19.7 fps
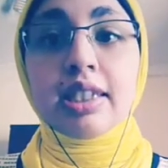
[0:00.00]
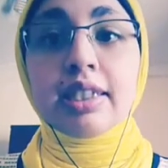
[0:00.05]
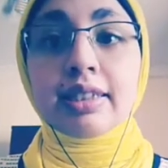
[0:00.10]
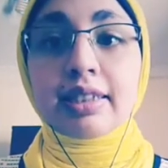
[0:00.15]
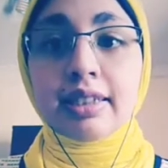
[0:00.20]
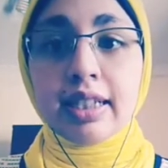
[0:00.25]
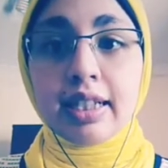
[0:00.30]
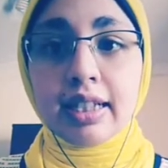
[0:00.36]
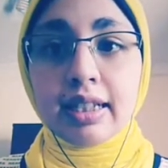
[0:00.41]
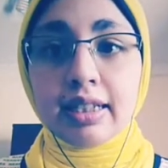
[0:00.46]

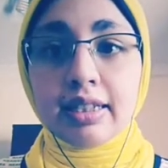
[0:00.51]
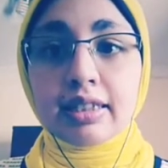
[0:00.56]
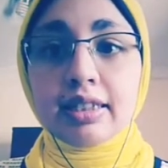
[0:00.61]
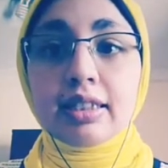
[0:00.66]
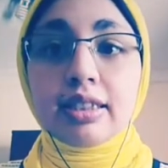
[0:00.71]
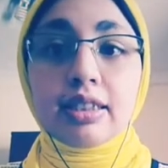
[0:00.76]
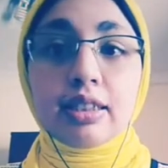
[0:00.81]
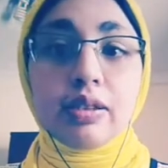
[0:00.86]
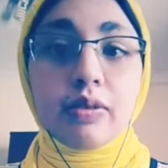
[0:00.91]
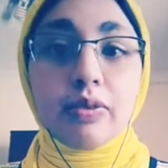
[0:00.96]
that
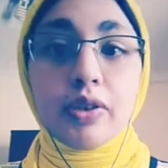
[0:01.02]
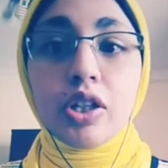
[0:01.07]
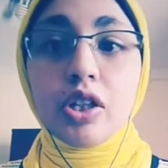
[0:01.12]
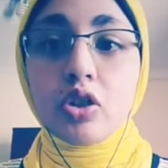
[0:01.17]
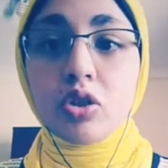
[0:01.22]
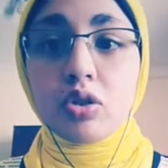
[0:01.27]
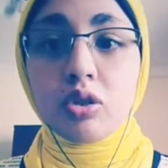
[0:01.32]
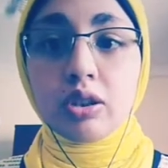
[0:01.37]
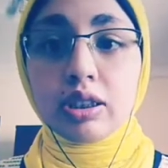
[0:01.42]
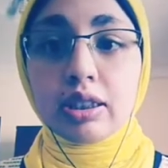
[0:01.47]

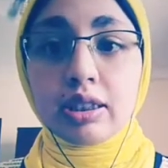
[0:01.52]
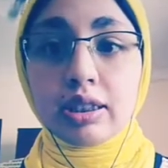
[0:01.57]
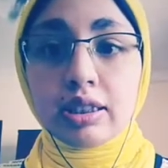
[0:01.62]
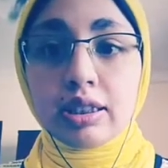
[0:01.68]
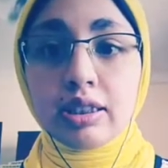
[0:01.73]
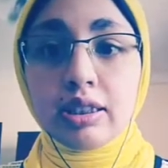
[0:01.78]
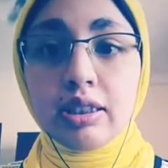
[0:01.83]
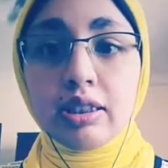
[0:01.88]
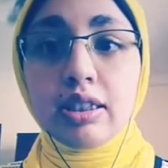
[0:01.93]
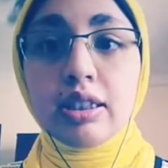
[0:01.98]

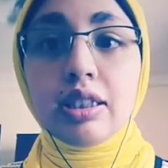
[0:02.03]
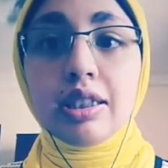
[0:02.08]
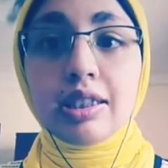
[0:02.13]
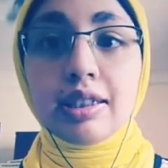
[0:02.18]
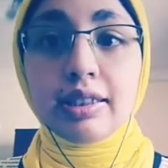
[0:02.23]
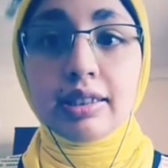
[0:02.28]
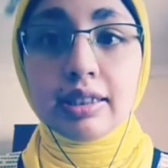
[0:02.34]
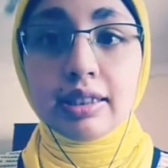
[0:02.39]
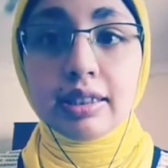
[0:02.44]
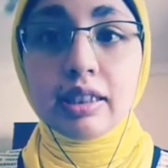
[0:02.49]
deficiency
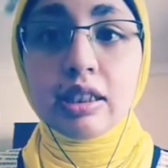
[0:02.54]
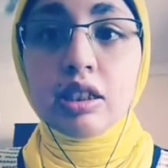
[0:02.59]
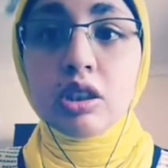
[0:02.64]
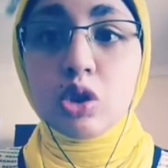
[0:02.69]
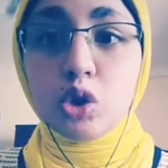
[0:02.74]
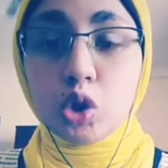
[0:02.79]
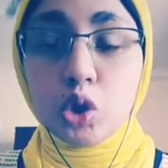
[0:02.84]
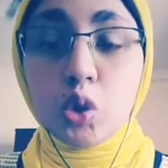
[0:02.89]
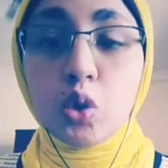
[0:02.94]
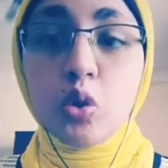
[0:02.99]
in these
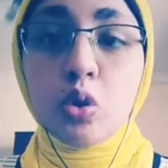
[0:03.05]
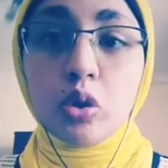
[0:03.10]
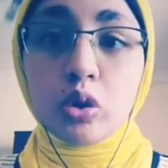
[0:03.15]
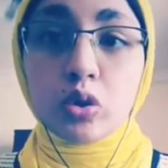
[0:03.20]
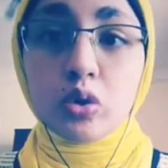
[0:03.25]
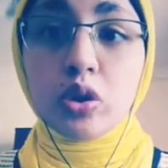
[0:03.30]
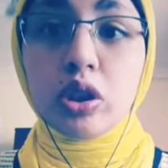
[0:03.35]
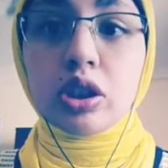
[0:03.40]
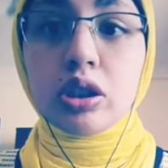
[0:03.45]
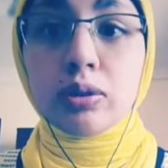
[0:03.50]

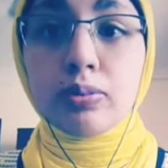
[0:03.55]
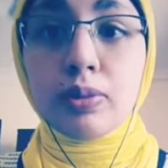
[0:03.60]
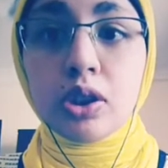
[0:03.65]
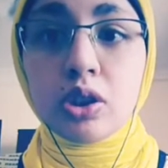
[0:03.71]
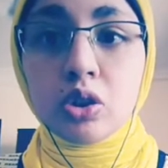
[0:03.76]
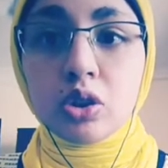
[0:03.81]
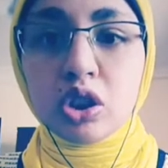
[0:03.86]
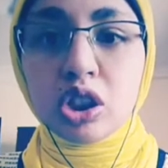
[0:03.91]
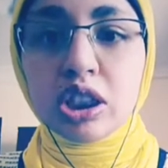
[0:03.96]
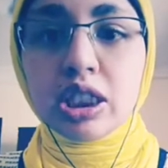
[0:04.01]

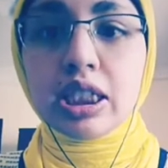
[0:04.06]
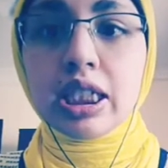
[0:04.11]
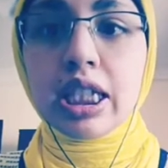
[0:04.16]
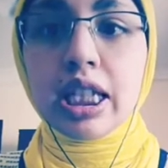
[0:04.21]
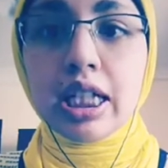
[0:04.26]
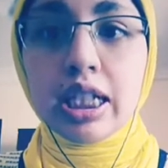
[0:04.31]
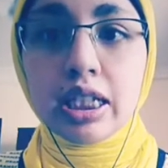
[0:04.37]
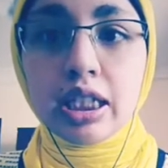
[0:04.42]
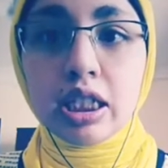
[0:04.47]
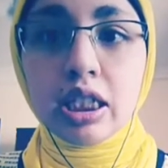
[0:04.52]
neurotransmitters
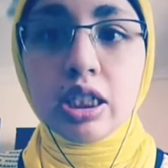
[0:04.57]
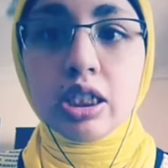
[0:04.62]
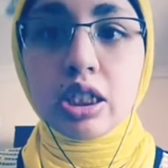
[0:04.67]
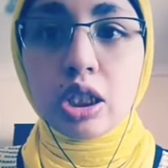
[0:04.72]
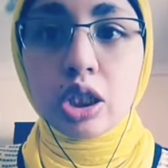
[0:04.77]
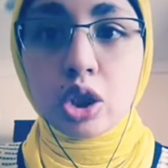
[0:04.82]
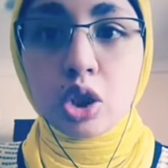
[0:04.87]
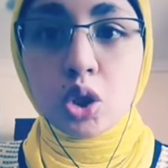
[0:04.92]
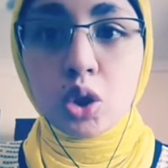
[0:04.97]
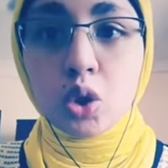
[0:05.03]
can lead
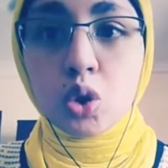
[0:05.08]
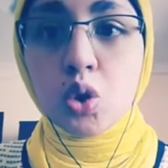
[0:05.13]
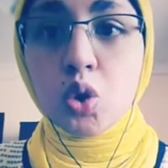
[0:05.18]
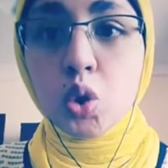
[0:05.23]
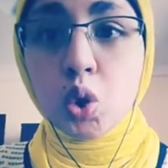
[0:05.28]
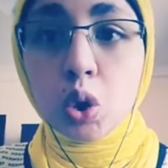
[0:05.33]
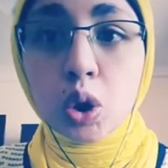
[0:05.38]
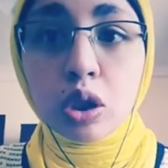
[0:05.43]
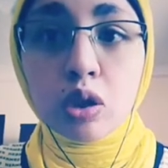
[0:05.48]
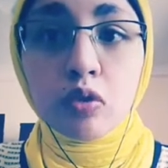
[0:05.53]
into
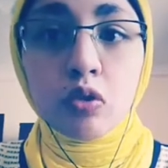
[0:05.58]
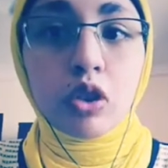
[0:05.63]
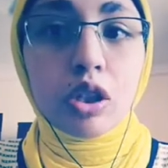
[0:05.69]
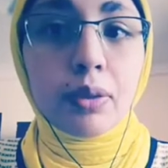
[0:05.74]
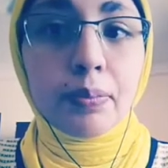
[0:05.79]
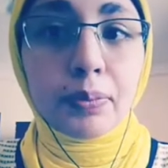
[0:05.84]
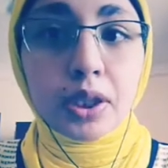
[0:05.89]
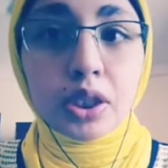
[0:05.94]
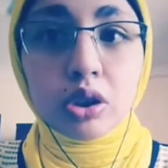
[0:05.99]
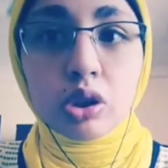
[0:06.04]

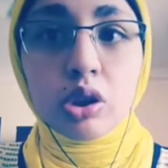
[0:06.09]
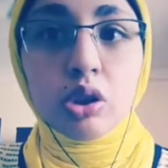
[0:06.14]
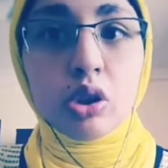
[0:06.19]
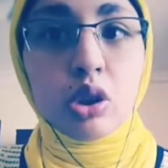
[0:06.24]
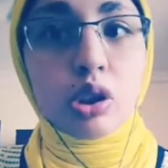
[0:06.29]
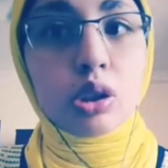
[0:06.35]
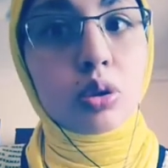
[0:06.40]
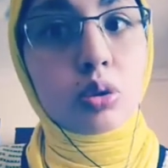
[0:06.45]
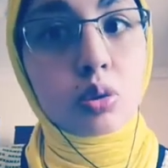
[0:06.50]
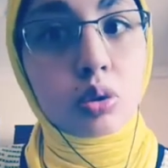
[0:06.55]
neurodevelopmental
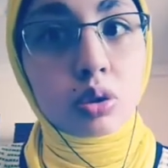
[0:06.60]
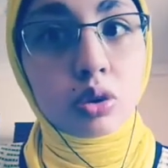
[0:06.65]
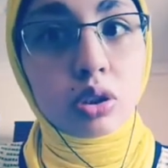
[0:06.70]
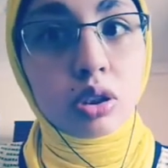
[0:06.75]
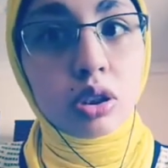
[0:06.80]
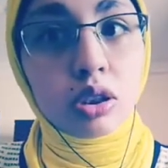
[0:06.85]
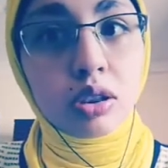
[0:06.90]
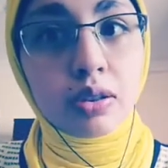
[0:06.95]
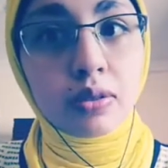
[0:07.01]
disorder?